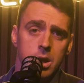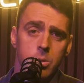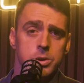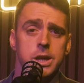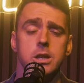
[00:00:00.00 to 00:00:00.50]

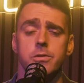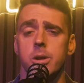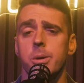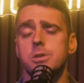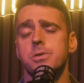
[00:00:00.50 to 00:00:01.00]
Well, thank you
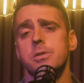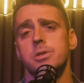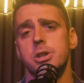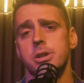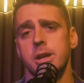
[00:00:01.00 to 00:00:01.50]
very much for
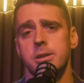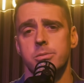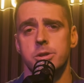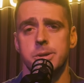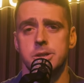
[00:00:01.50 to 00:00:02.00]
tuning in
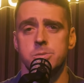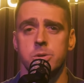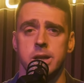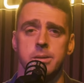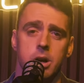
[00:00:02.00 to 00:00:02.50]
with me this
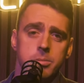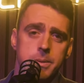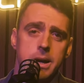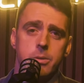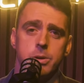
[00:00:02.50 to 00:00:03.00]
morning. I'll be
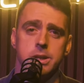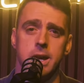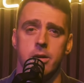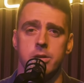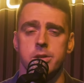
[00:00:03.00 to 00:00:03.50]
back with
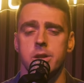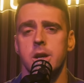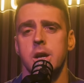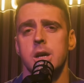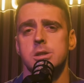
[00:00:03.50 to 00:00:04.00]
Gareth
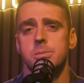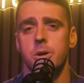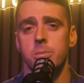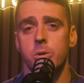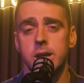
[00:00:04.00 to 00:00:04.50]

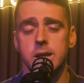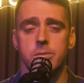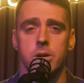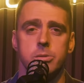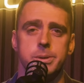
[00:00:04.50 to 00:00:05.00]
tomorrow morning,
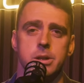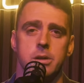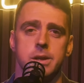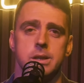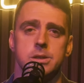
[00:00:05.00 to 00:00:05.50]
where we'll be
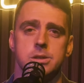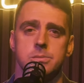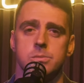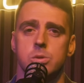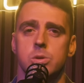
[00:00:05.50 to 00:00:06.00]
diving into
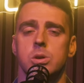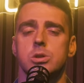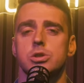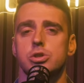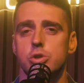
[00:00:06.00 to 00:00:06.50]
some more
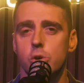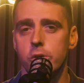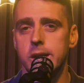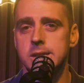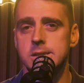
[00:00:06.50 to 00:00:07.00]

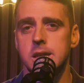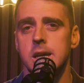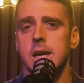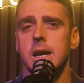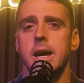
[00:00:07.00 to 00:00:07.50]
stories.
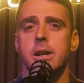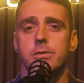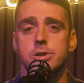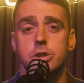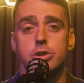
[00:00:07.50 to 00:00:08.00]
Head
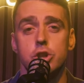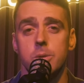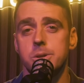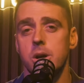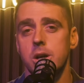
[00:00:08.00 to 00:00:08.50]
over to
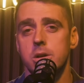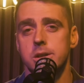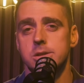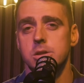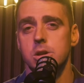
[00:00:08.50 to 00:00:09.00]

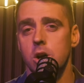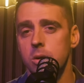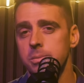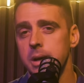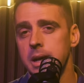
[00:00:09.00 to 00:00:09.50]

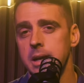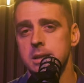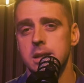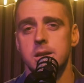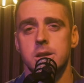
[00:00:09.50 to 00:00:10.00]
shop.iconic.com
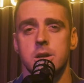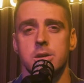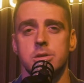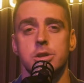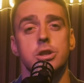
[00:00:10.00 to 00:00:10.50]
and
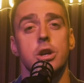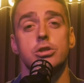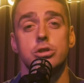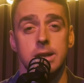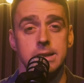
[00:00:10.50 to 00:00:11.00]
use the code
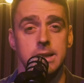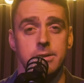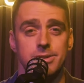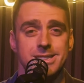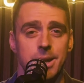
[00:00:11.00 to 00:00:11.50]
TRENDING
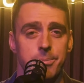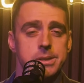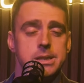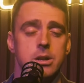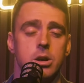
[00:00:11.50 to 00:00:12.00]
for
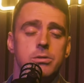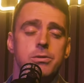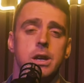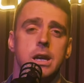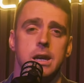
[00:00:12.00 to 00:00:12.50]
10%
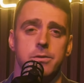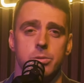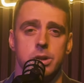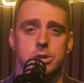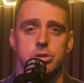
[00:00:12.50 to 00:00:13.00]
off if you
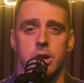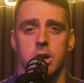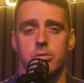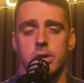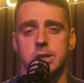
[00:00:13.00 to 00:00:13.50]
want to try
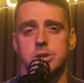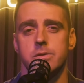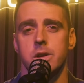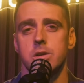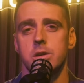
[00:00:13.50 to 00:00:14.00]
our range of
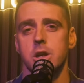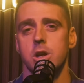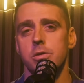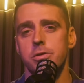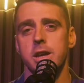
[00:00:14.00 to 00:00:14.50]
Iconic
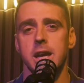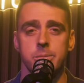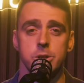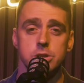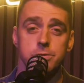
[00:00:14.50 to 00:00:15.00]
coffee.
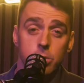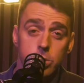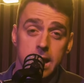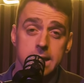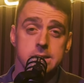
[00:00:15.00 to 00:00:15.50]
And we're just 4
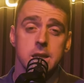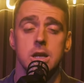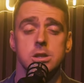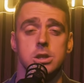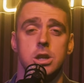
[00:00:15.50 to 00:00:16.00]
days
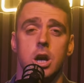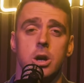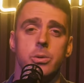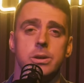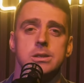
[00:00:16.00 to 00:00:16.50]
to
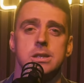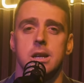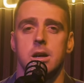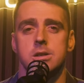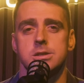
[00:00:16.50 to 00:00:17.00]
go
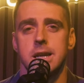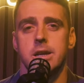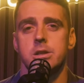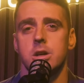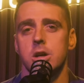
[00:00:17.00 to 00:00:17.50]
until our
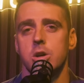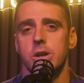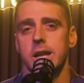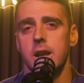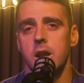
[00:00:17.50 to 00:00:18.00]
second
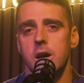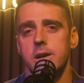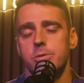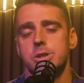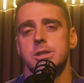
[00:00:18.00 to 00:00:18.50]
Iconic
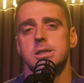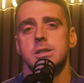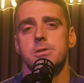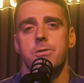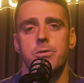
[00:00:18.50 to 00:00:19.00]
Live, which is
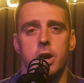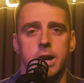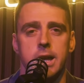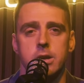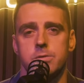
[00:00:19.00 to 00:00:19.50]
this
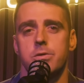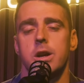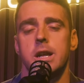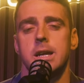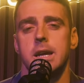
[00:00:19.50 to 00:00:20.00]
Friday, Good
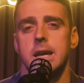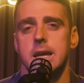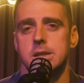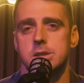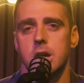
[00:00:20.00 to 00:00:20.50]
Friday,
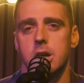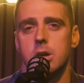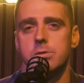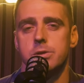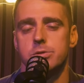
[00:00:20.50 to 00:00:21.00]
in Sutton
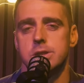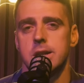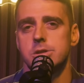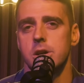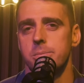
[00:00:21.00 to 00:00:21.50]
Coldfield, just
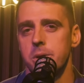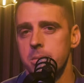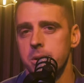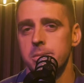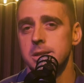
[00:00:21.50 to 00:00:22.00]
outside
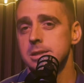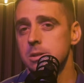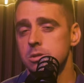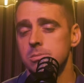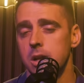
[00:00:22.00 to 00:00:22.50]
Birmingham. There's
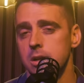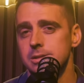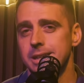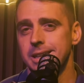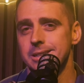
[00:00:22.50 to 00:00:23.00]
still some
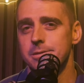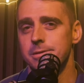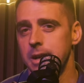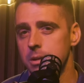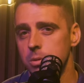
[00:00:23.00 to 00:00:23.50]
last tickets
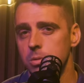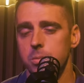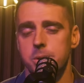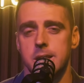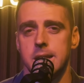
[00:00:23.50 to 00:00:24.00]
available. We'll
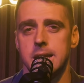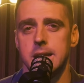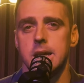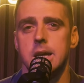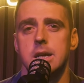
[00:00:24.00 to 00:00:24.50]
put the
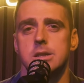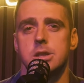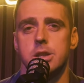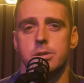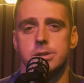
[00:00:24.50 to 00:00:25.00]
link
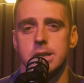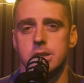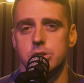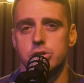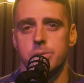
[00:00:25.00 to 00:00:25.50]
to those in
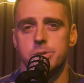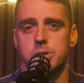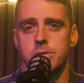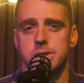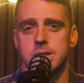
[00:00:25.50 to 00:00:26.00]
the description
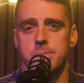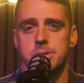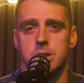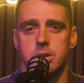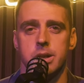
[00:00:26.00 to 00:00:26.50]
of this
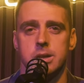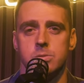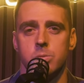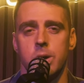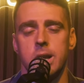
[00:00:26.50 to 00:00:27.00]
episode as
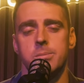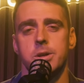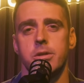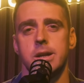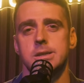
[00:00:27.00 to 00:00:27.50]
well. It'll be
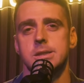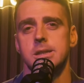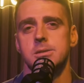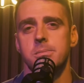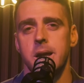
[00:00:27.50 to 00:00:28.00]
great to see
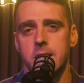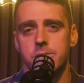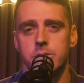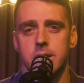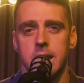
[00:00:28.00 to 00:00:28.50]
as many of
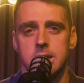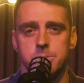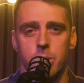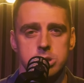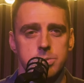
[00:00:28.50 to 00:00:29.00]
you there as
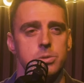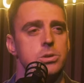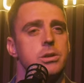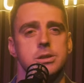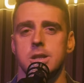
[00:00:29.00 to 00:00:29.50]
possible.
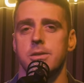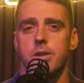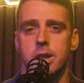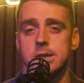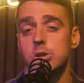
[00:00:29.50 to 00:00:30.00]
Doing stuff
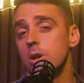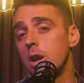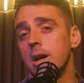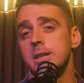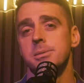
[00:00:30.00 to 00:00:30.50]
like this
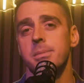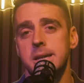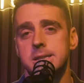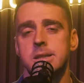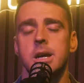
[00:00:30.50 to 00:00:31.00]
online is
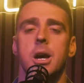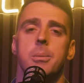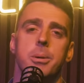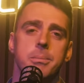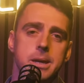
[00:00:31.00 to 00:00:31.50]
amazing,
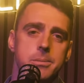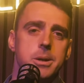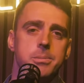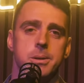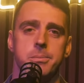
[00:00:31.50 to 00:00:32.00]
but meeting
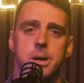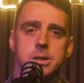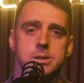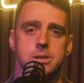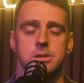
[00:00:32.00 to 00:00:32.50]
people in
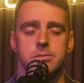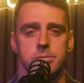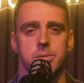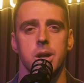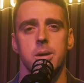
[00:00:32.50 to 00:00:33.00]
person and
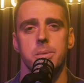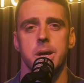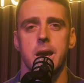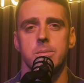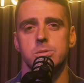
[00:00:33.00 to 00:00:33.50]

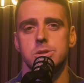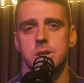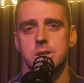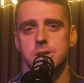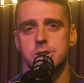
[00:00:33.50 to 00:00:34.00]
being able
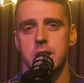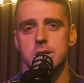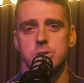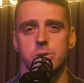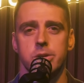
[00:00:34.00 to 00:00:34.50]
to share
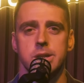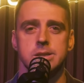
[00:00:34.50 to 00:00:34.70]
stories